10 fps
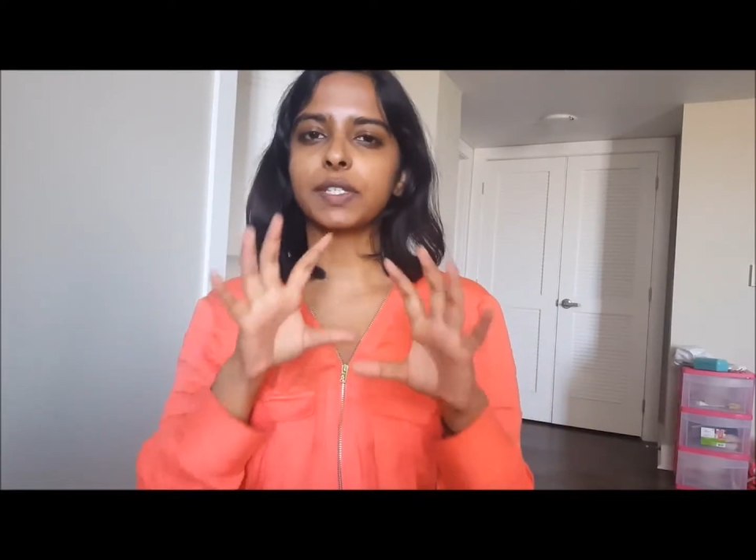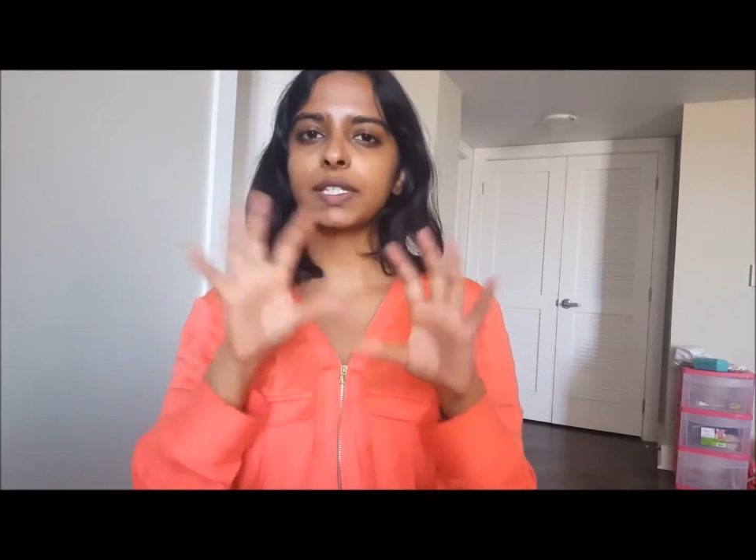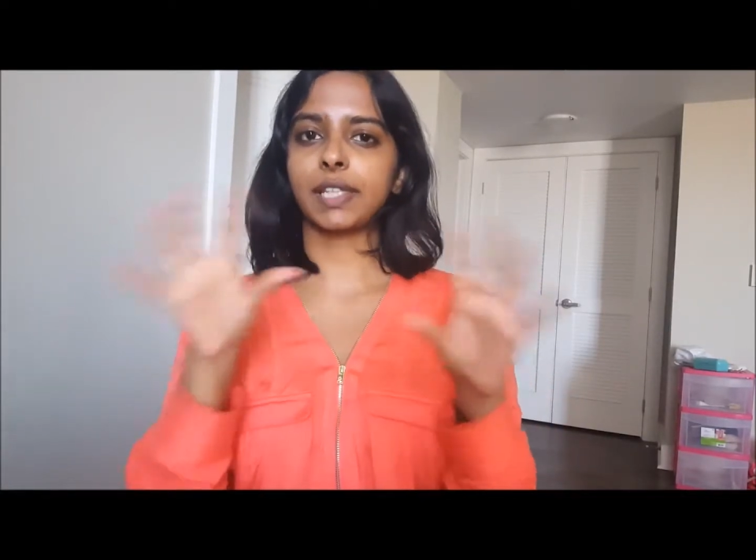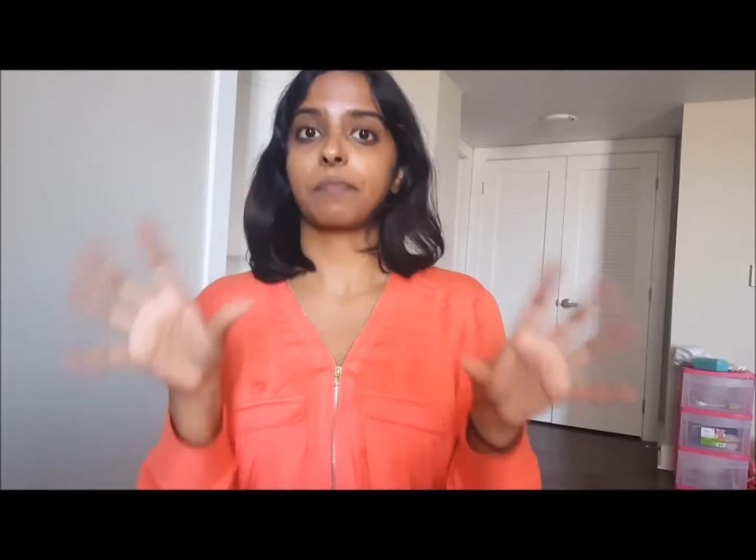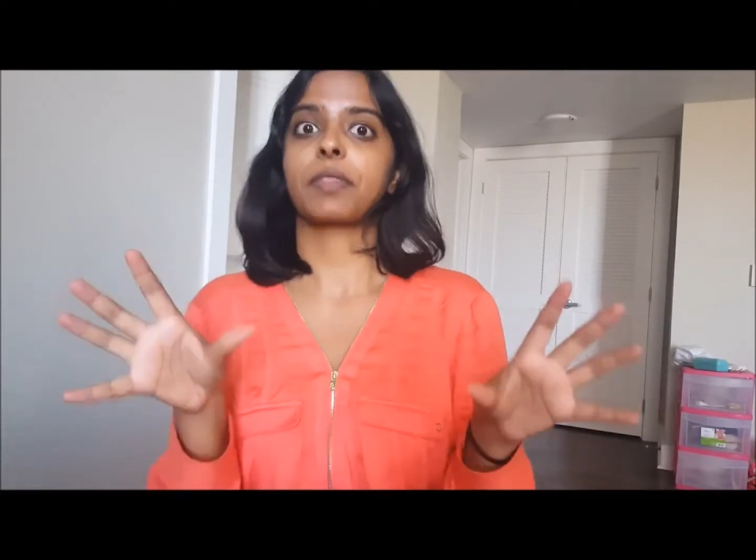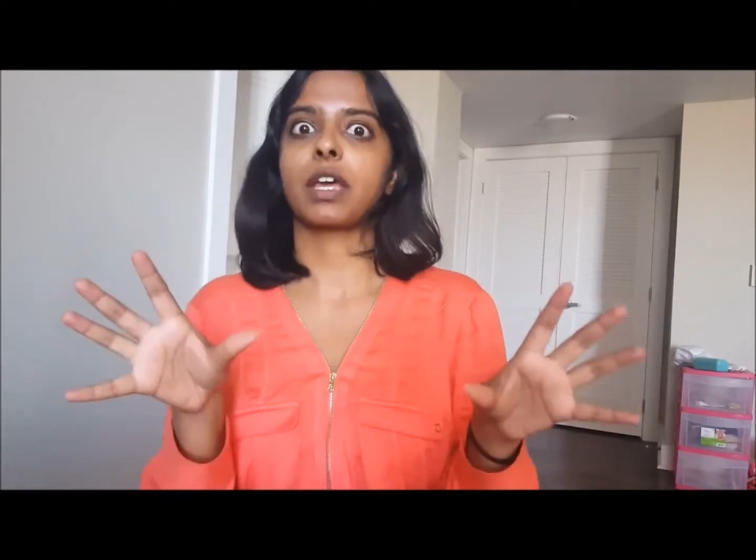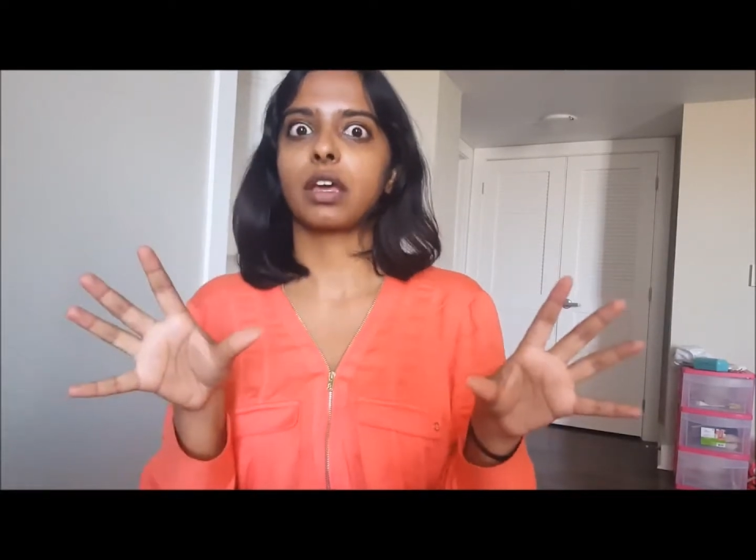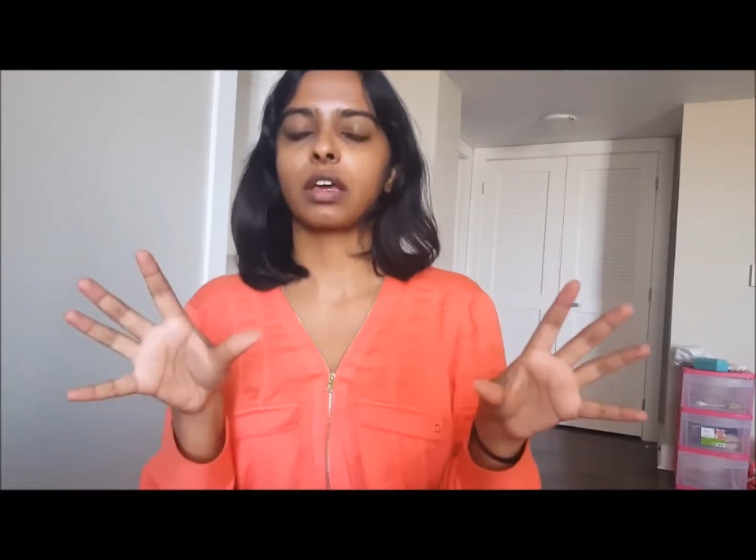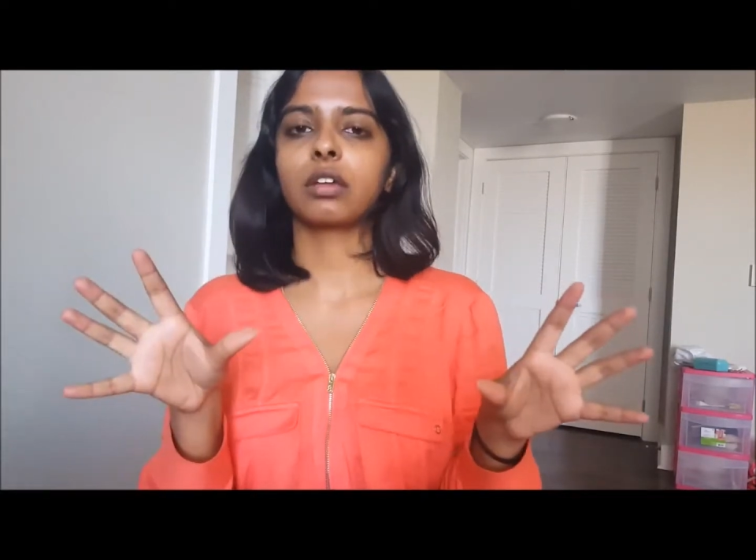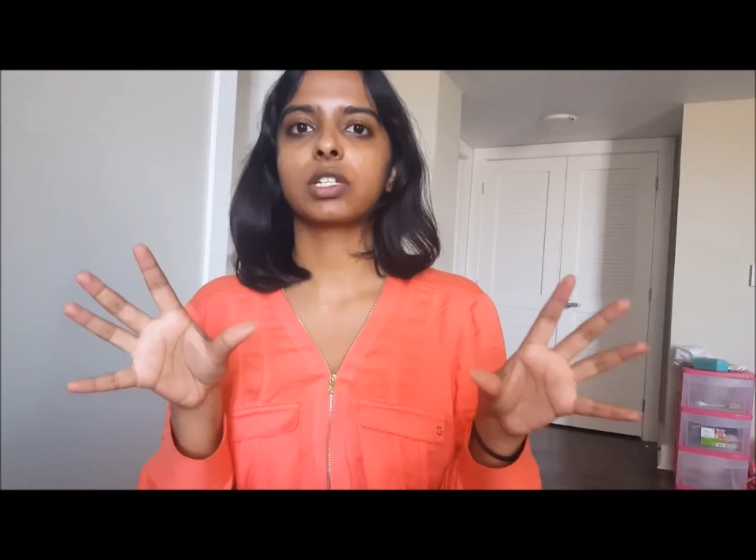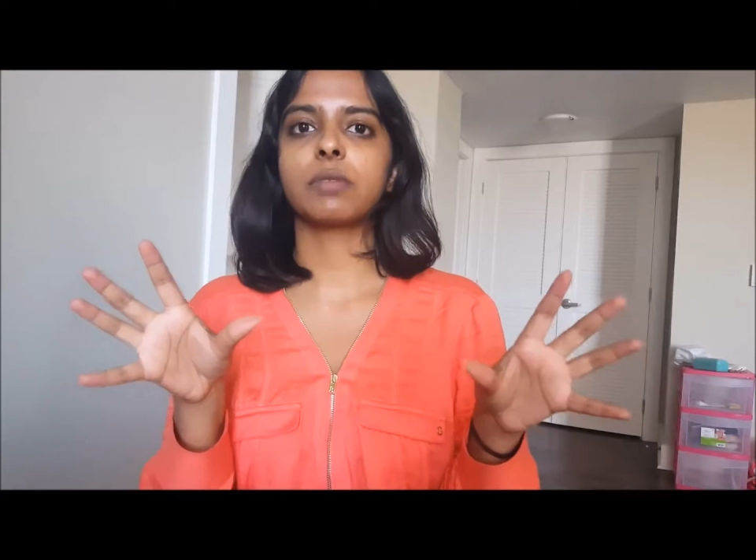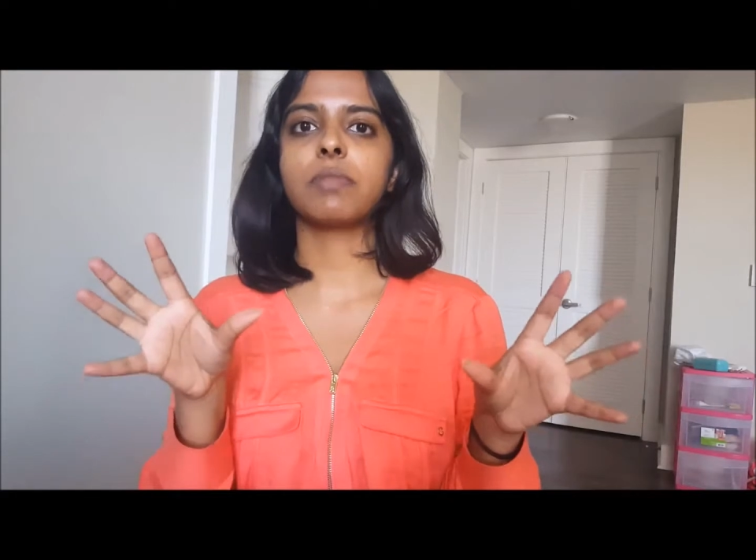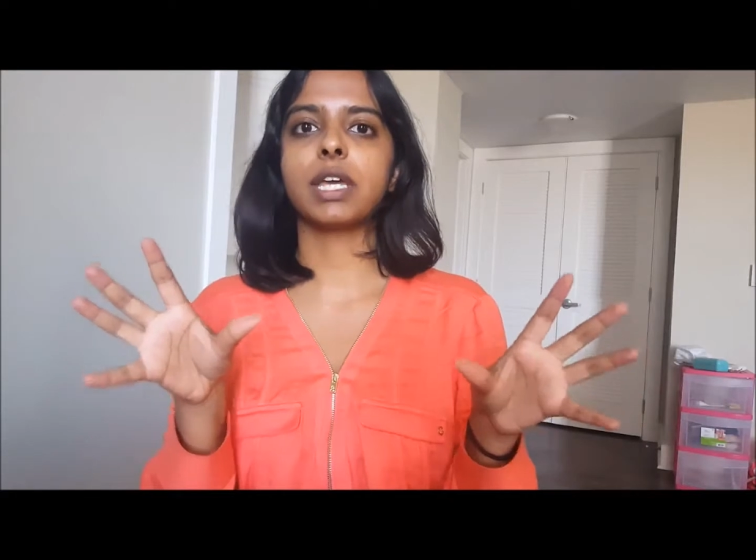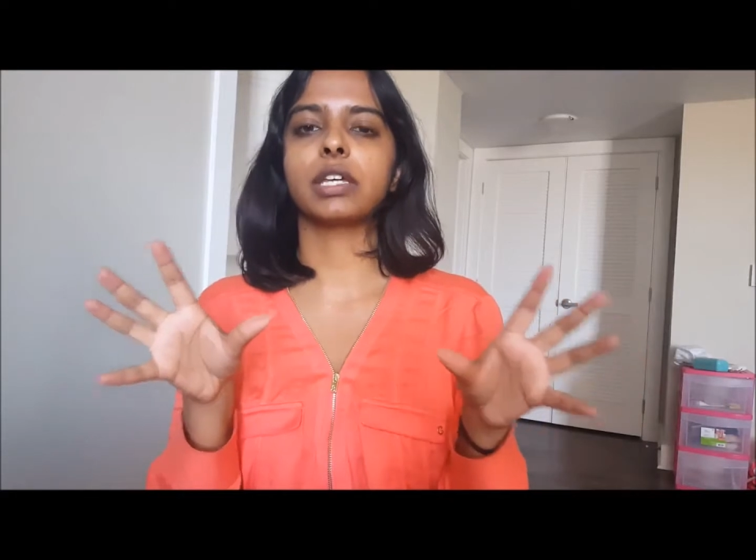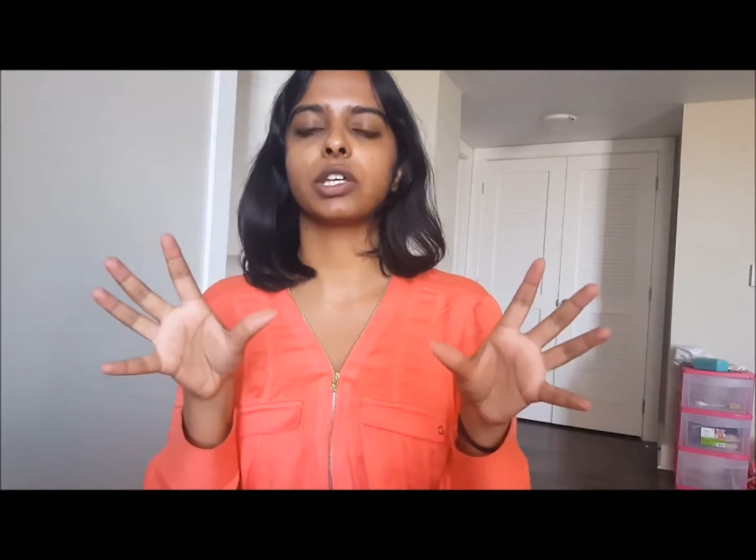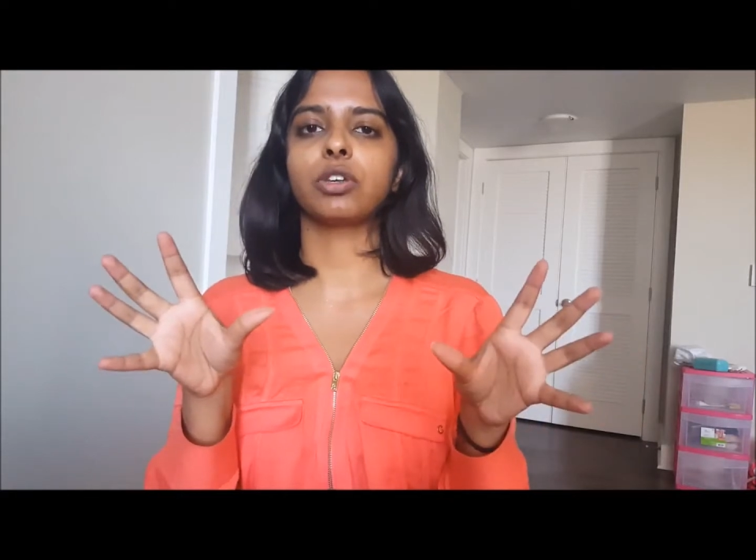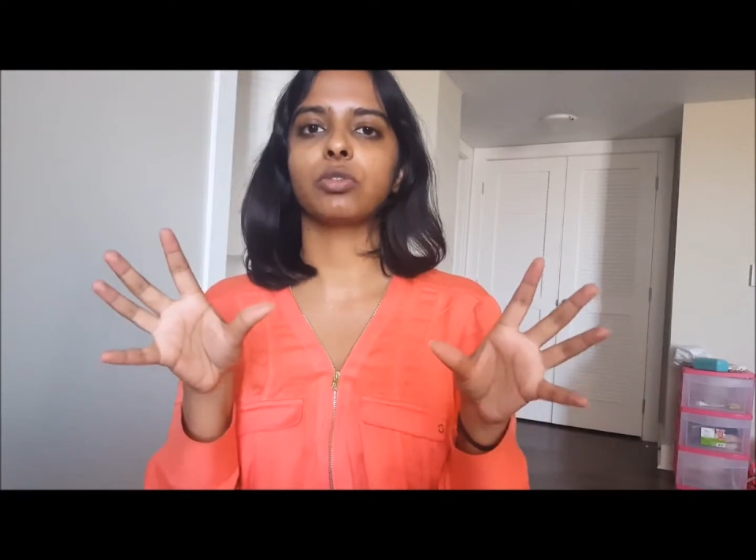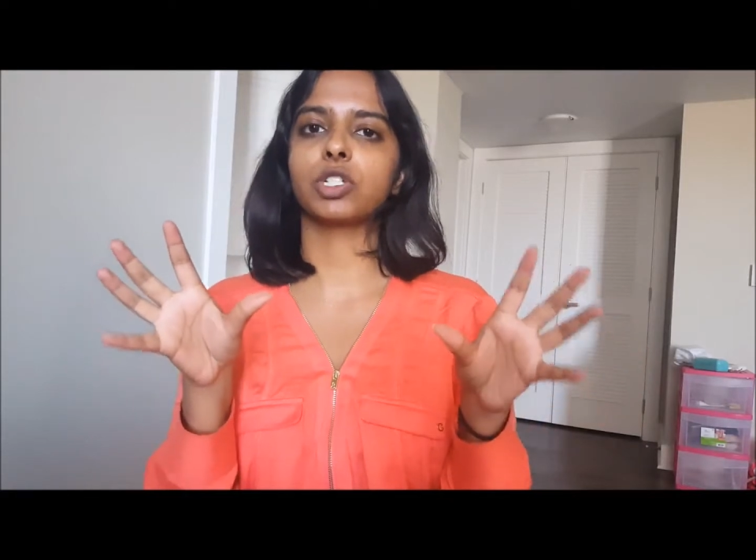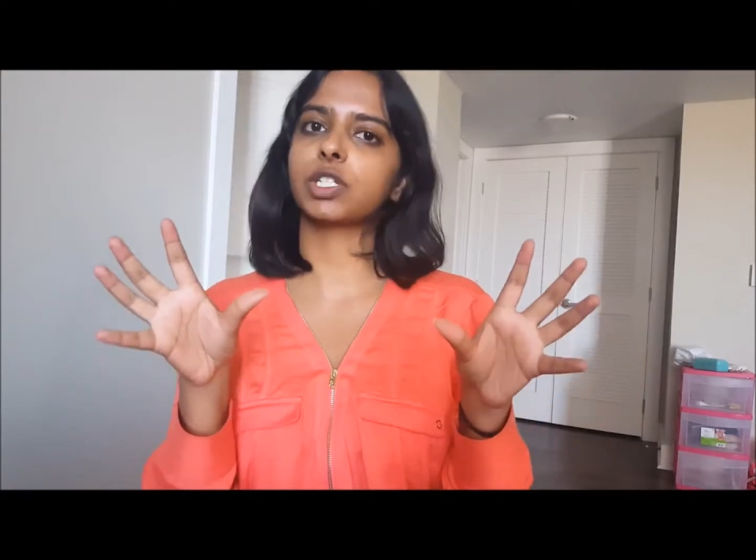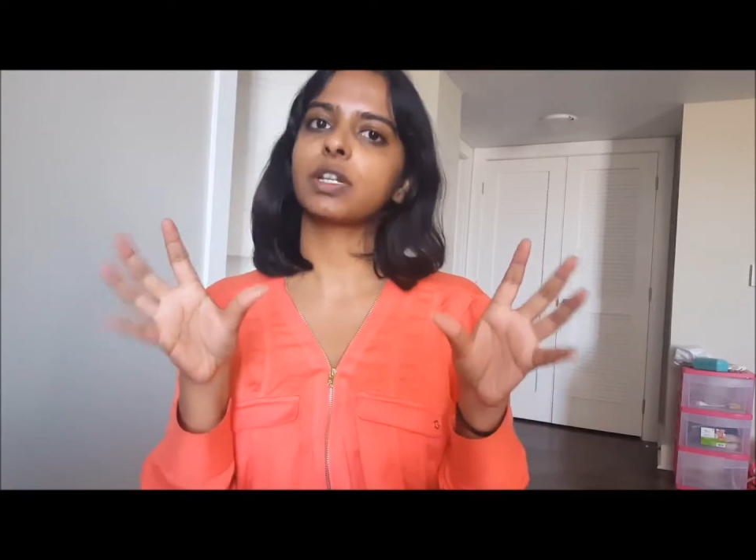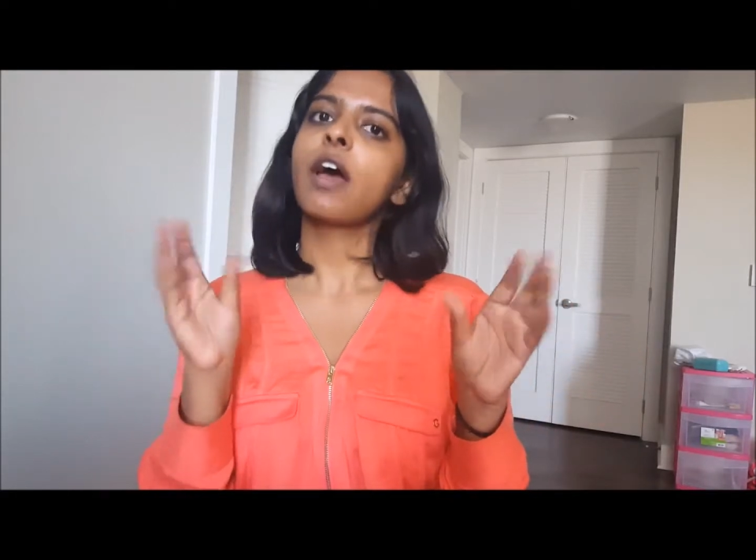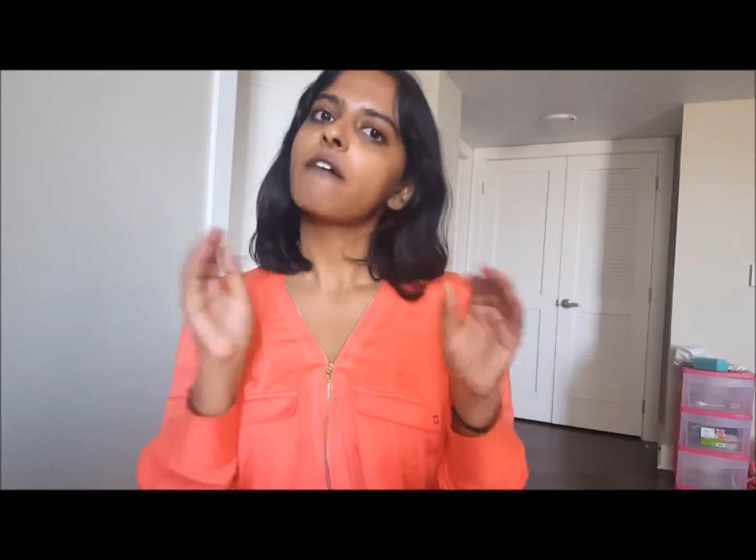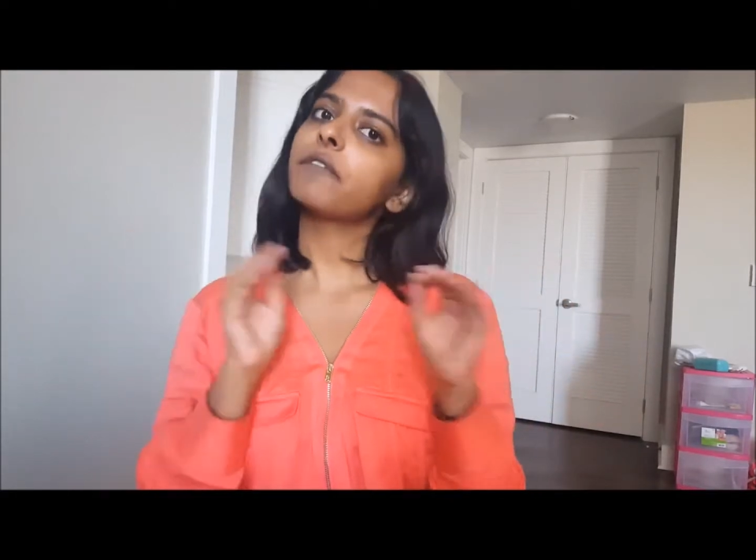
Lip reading: something to make you just